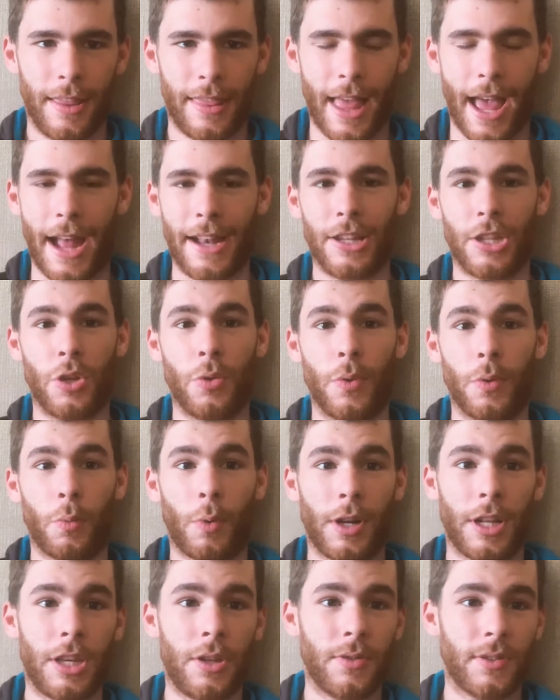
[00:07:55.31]
that you would
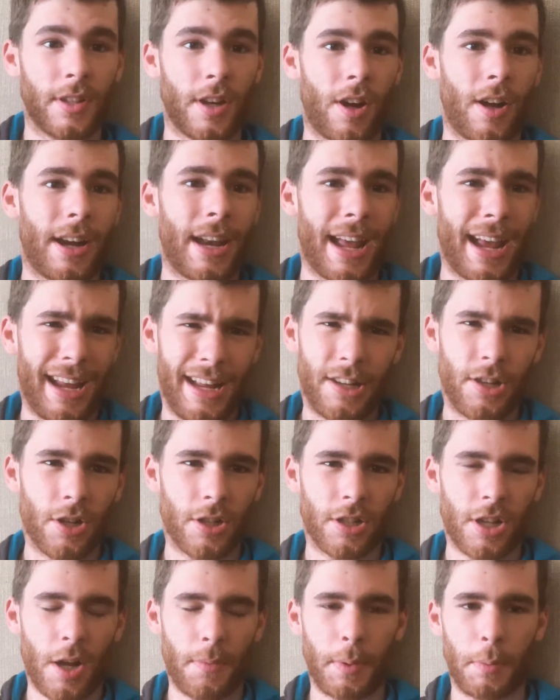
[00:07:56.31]
want to use it on in
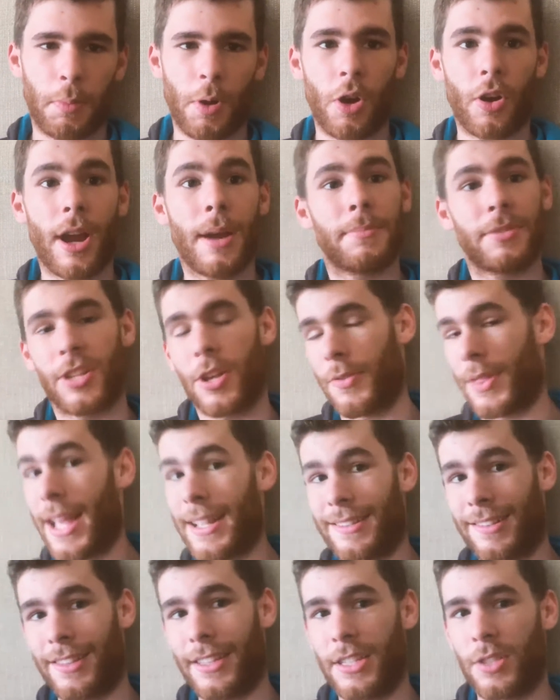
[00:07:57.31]
your Adobe program. So
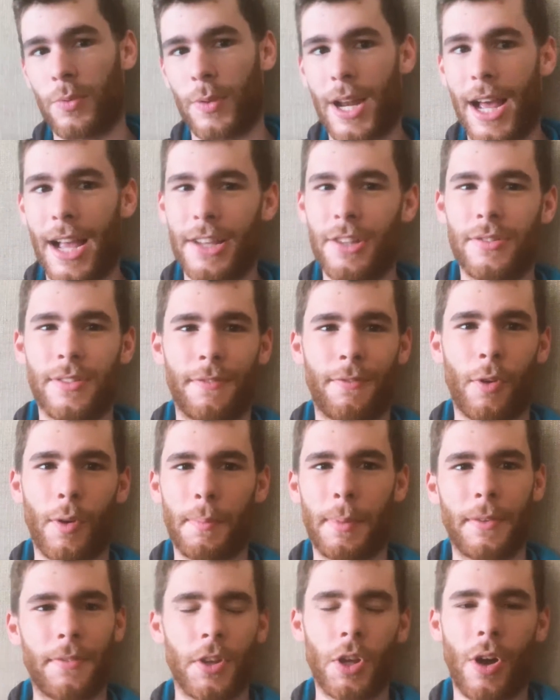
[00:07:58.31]
that's at least what I use it
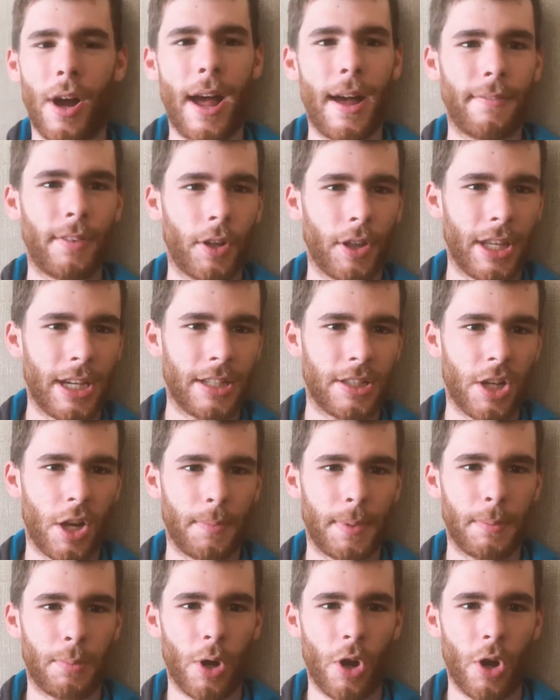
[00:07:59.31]
for. But if you don't have all the Adobe